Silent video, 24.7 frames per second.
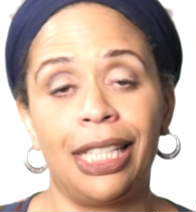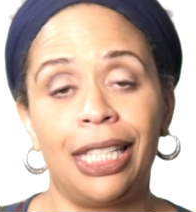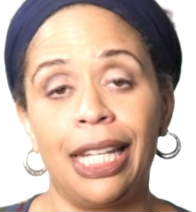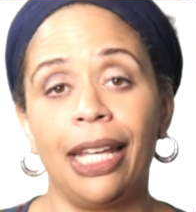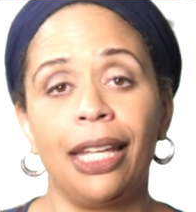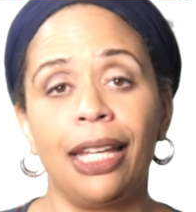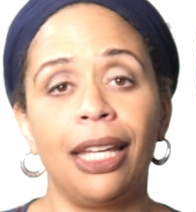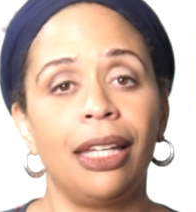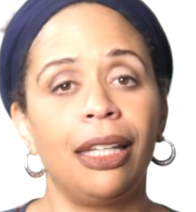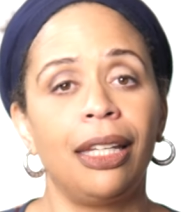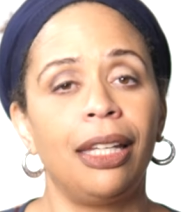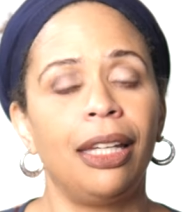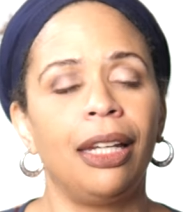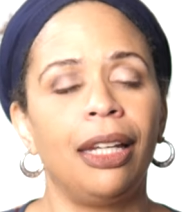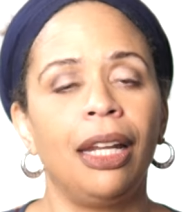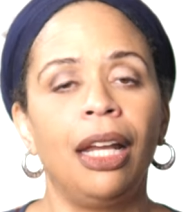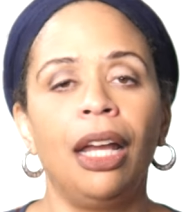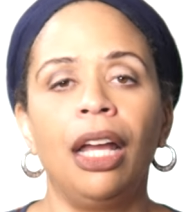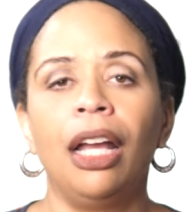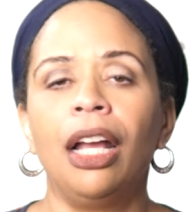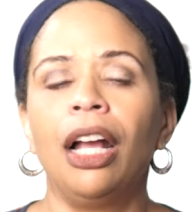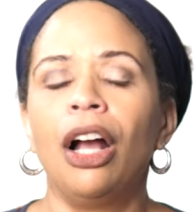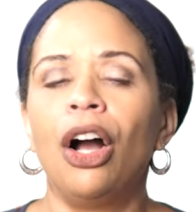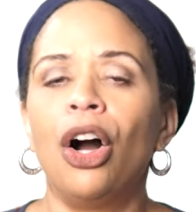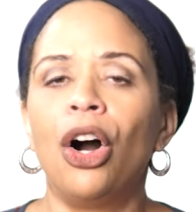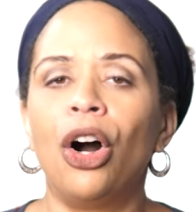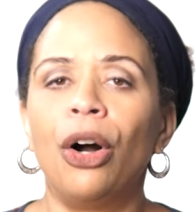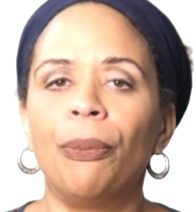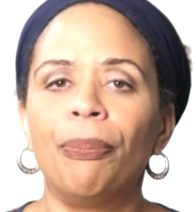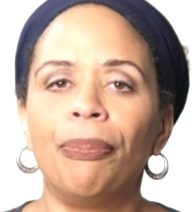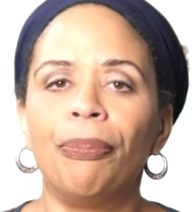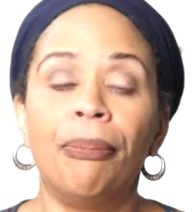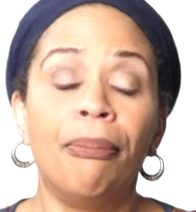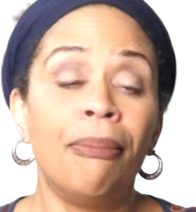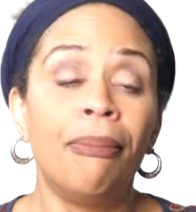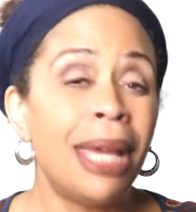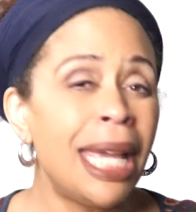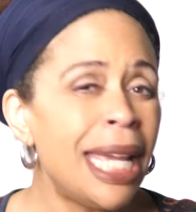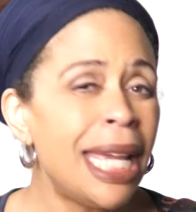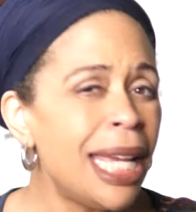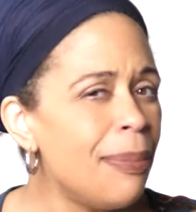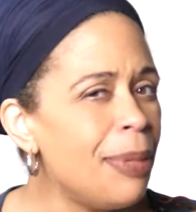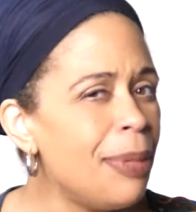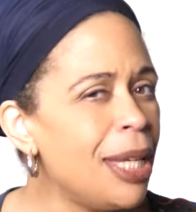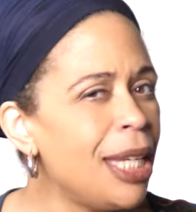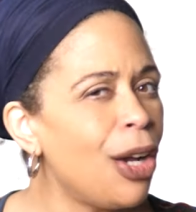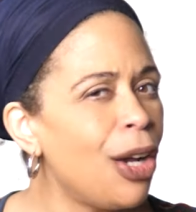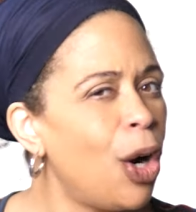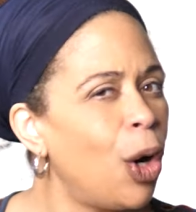taking it
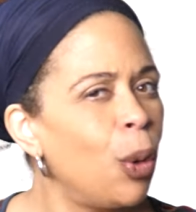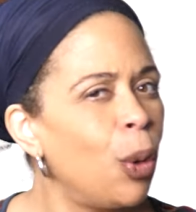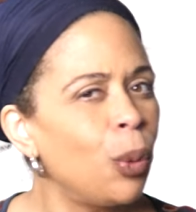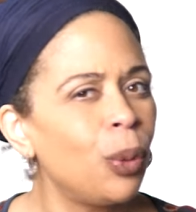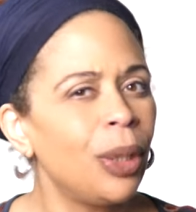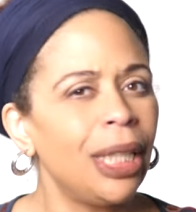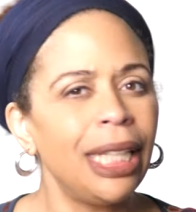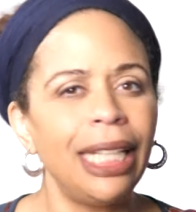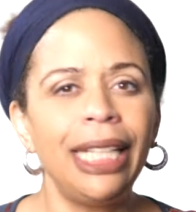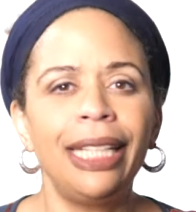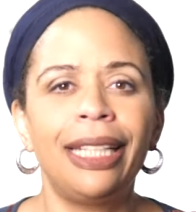maybe only